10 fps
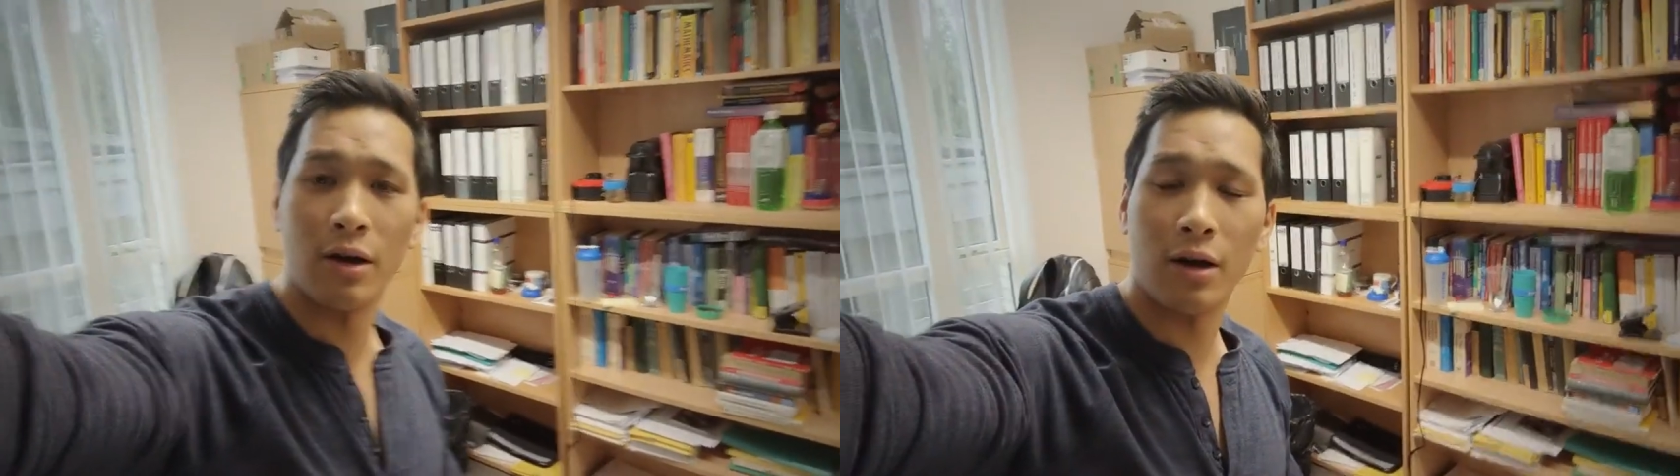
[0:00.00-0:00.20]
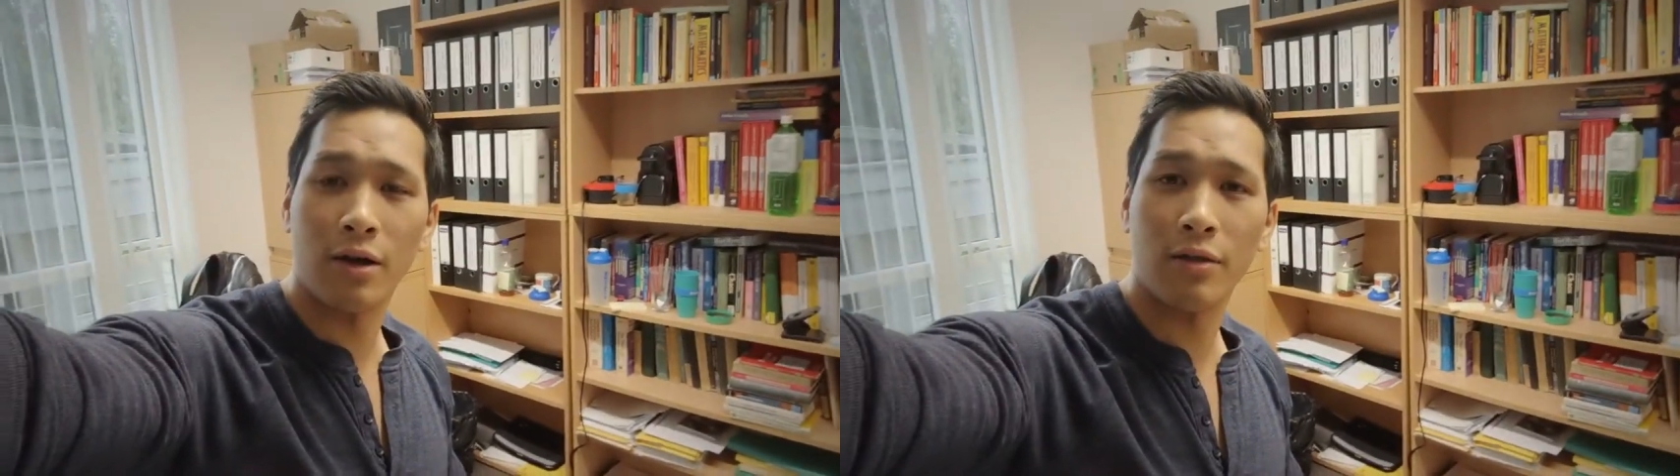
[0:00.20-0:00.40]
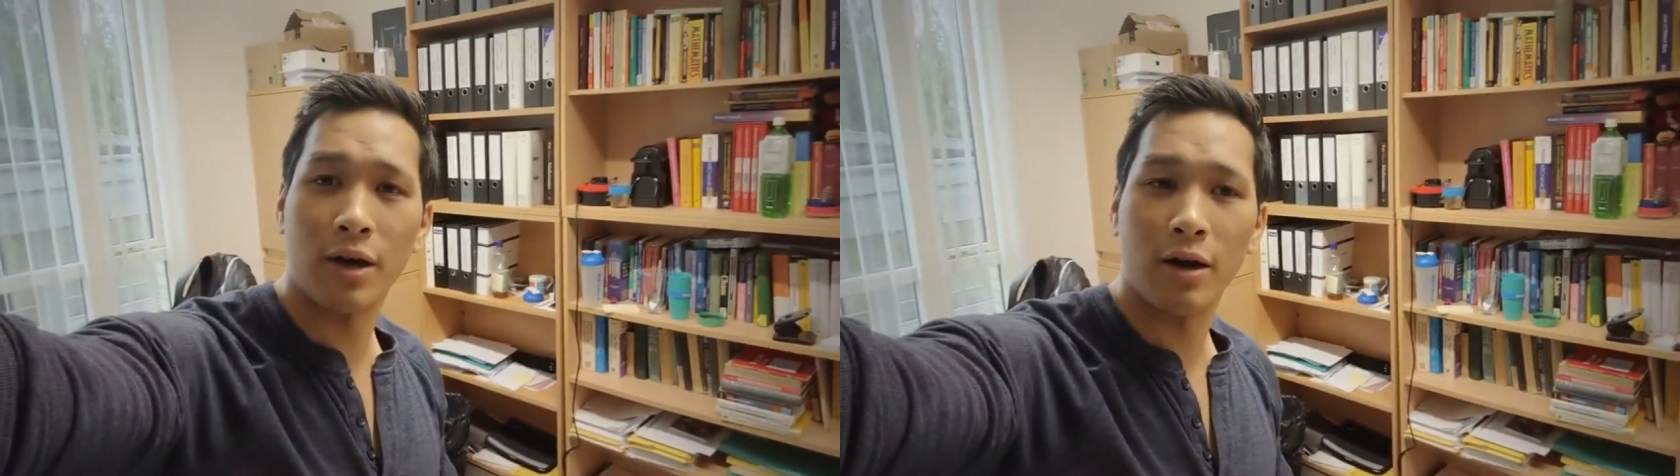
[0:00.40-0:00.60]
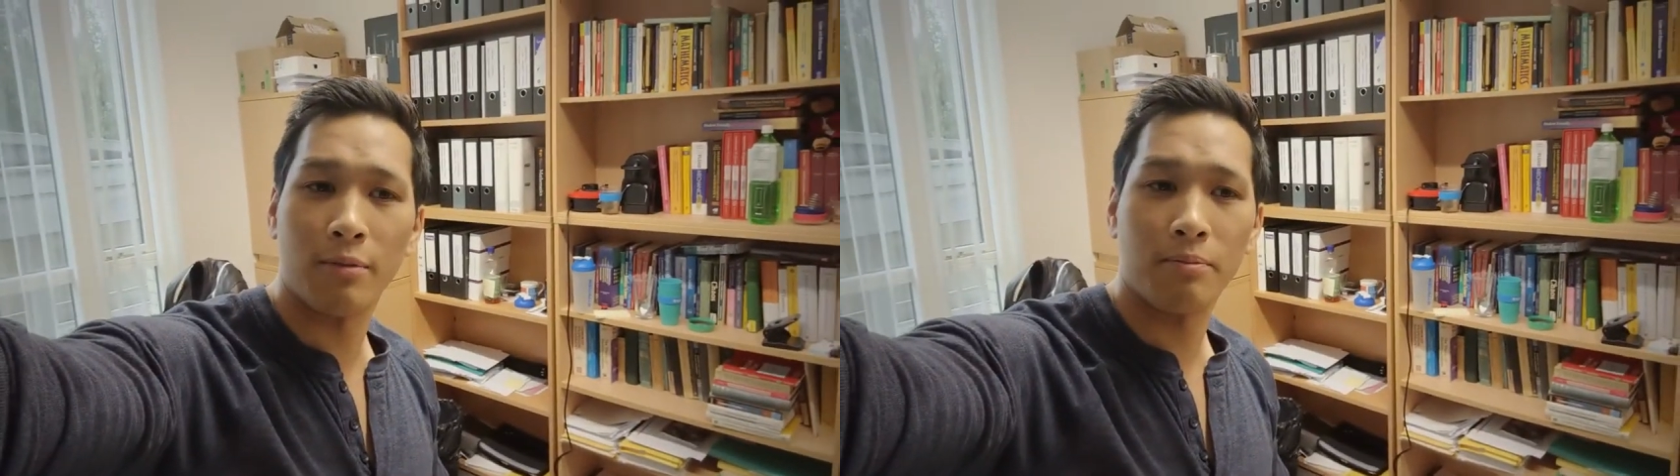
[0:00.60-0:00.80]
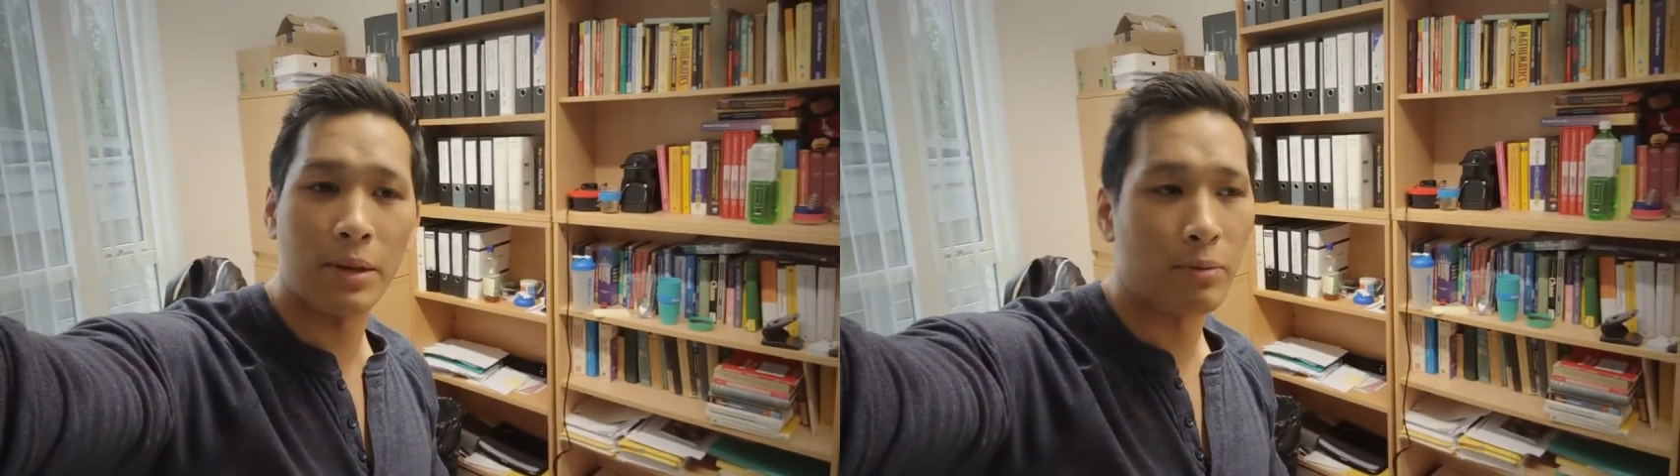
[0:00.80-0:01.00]

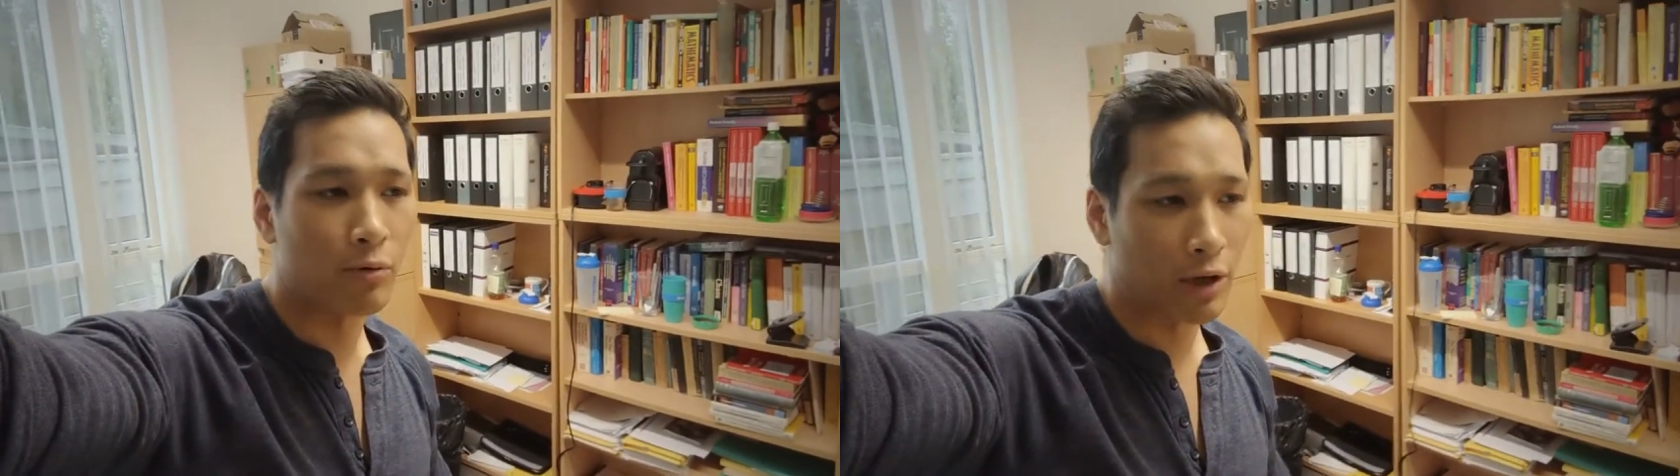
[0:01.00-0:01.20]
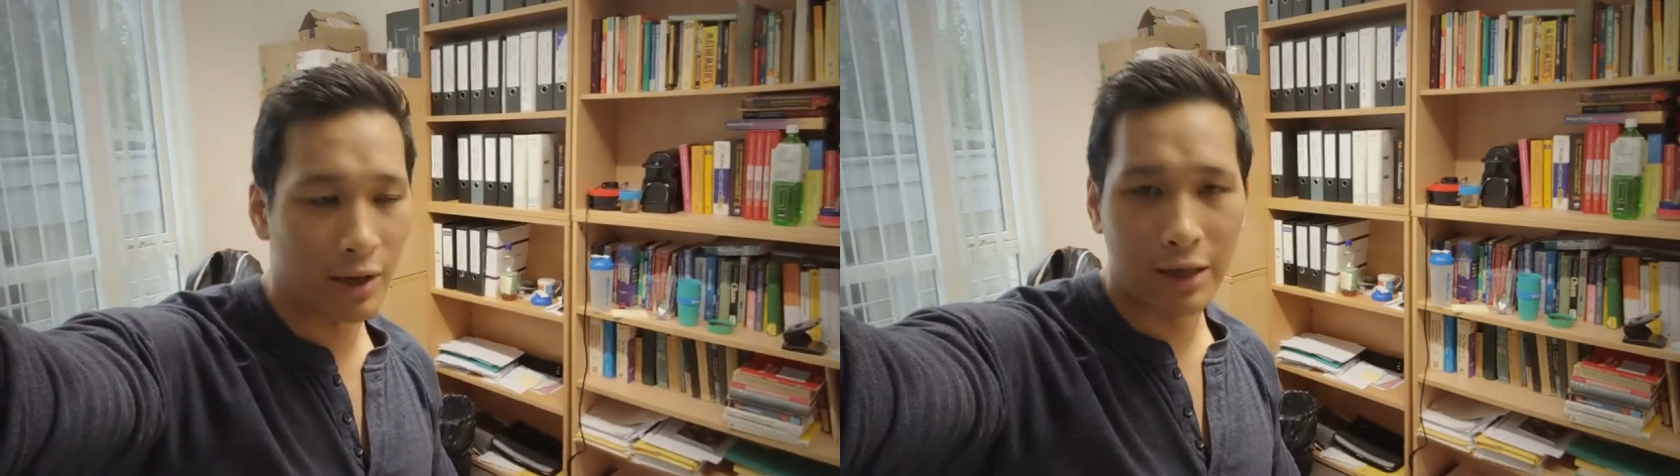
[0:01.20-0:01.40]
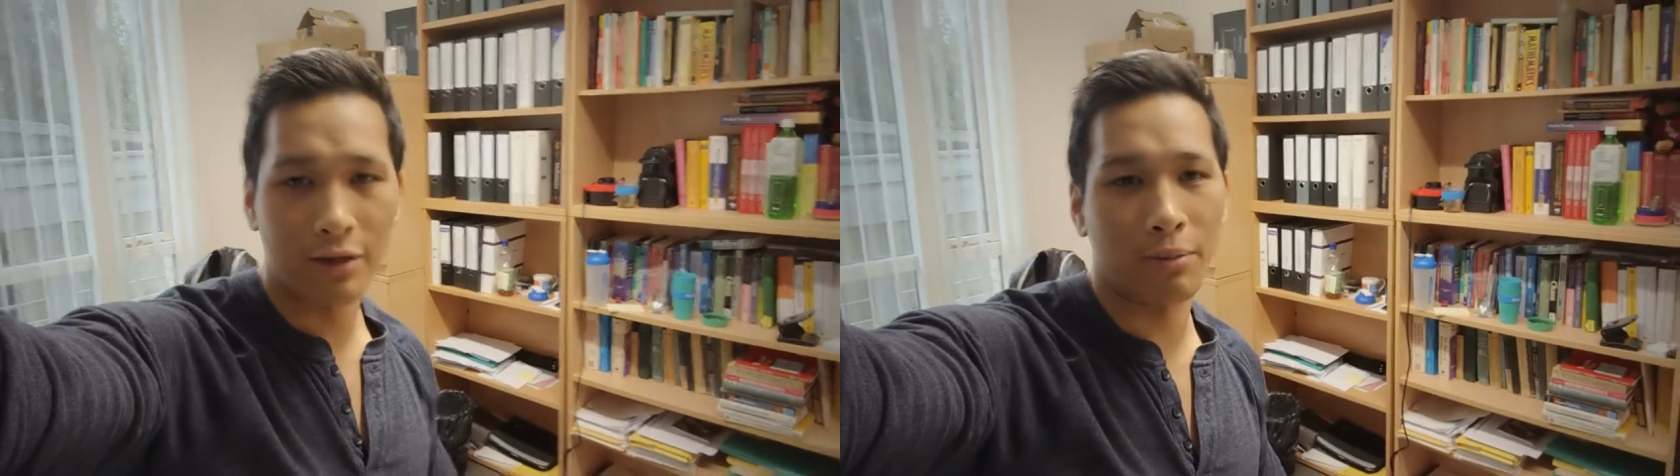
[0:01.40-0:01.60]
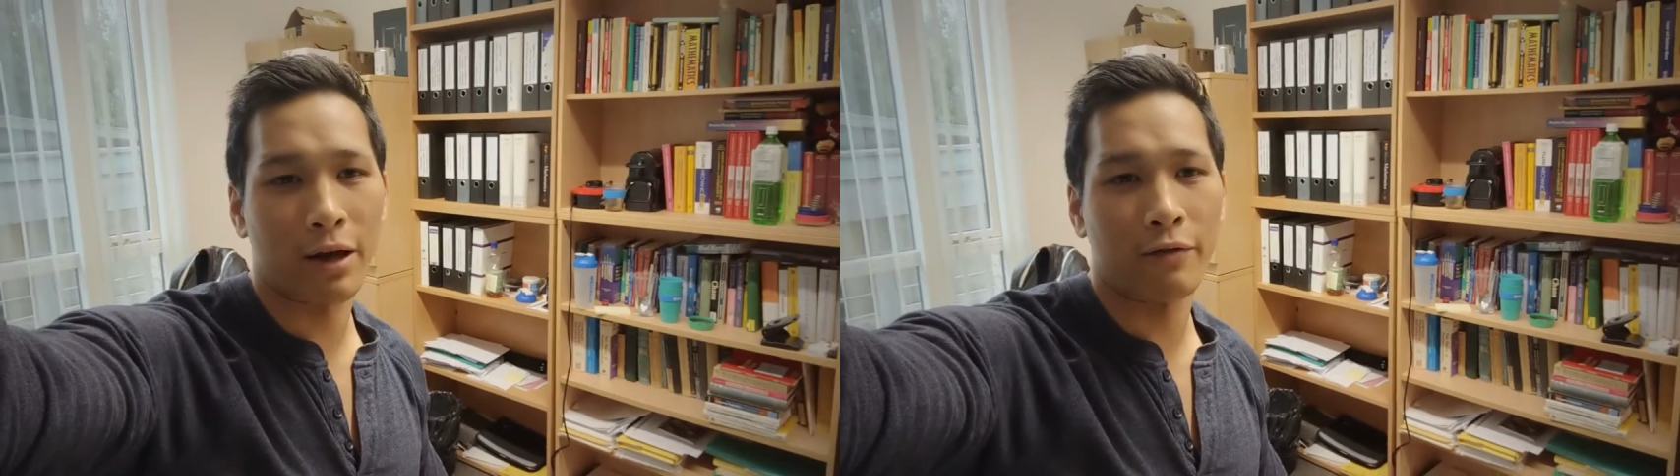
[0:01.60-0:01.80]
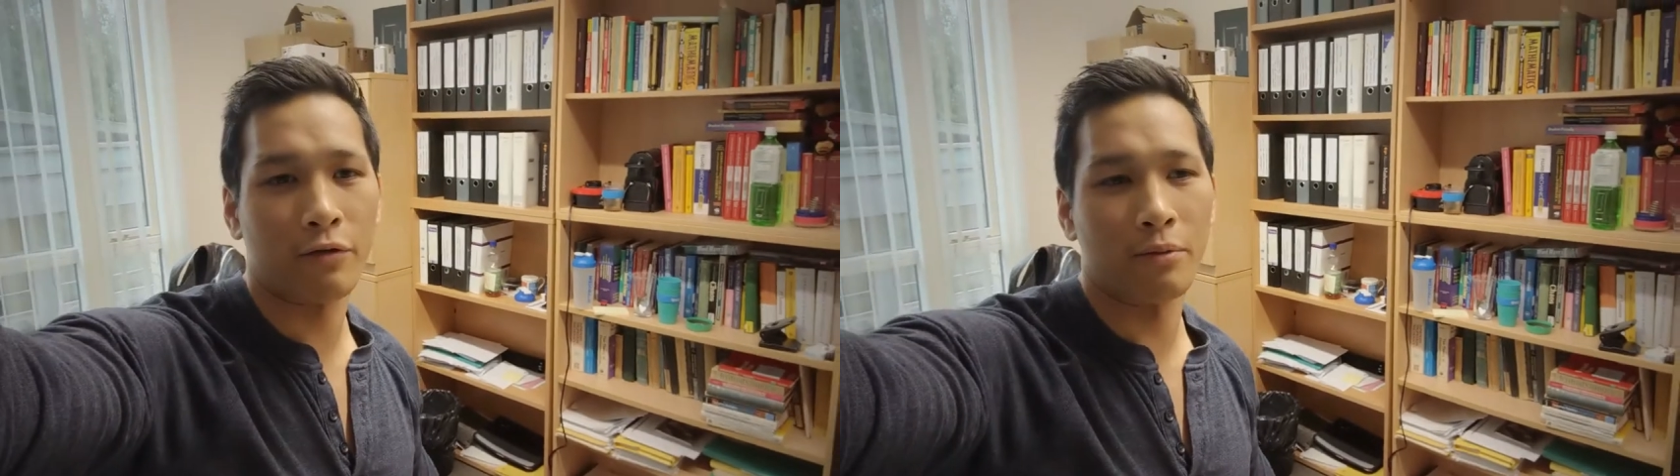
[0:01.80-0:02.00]
that people really liked the
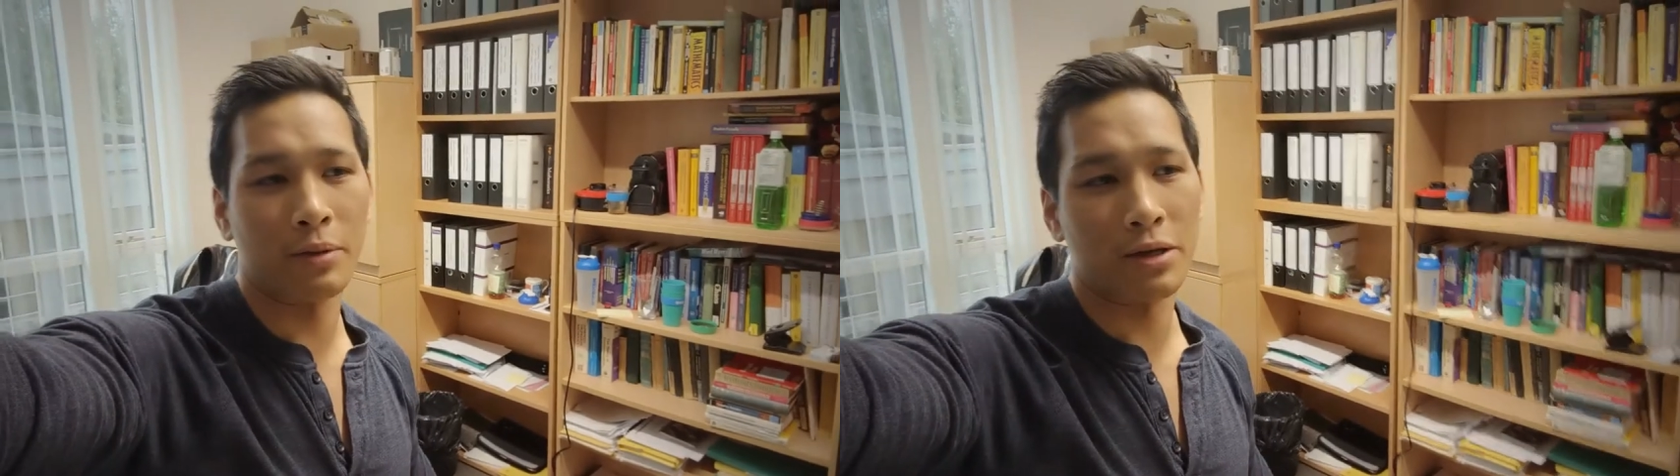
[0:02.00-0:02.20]
platform